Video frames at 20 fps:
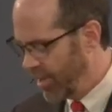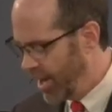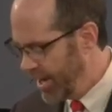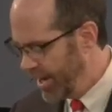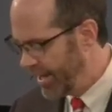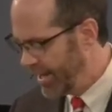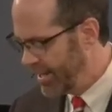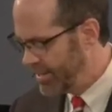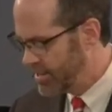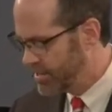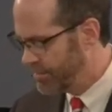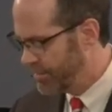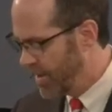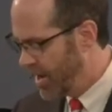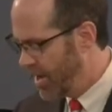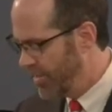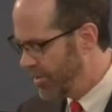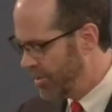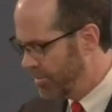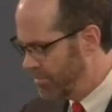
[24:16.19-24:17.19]
son against
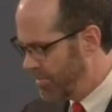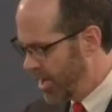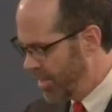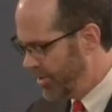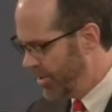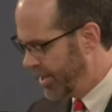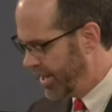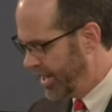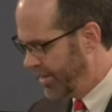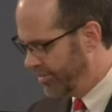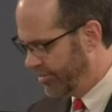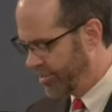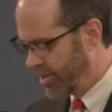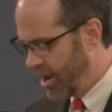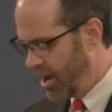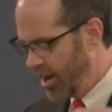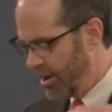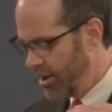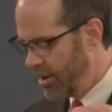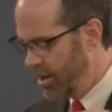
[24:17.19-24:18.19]
father, mother
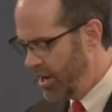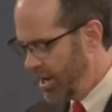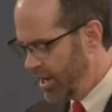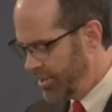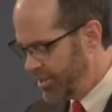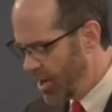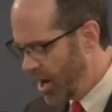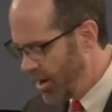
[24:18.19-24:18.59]
against daughter,